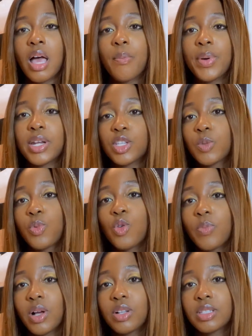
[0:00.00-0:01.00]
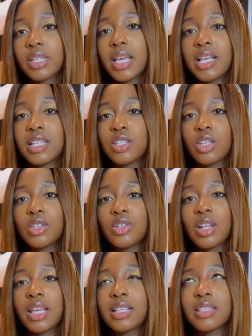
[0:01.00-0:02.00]
But a support belt is,
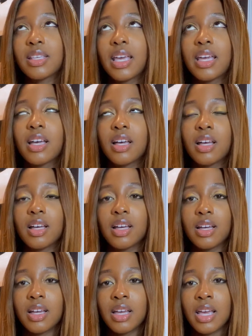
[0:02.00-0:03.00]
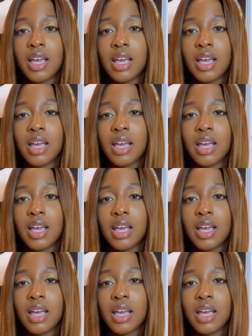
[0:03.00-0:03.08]
it's like a,